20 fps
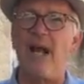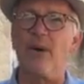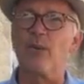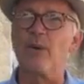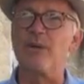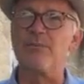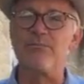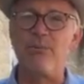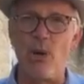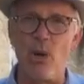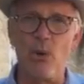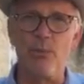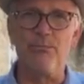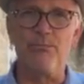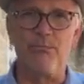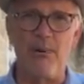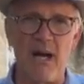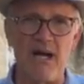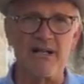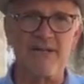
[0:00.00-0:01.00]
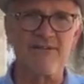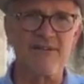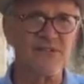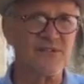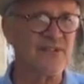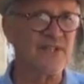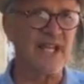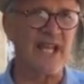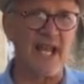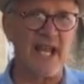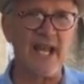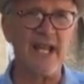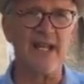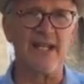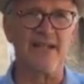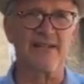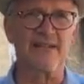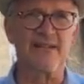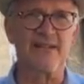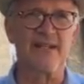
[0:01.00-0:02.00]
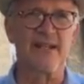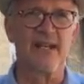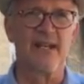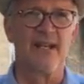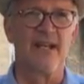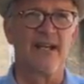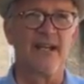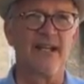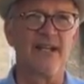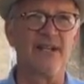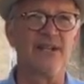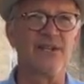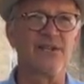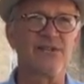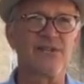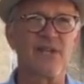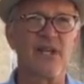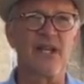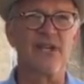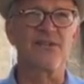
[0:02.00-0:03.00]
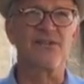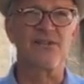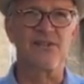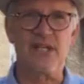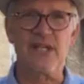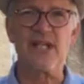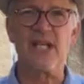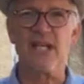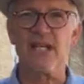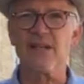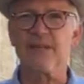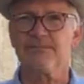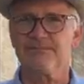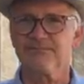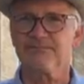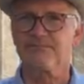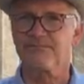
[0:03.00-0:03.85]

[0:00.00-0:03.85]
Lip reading: when Pope Boniface VIII is sitting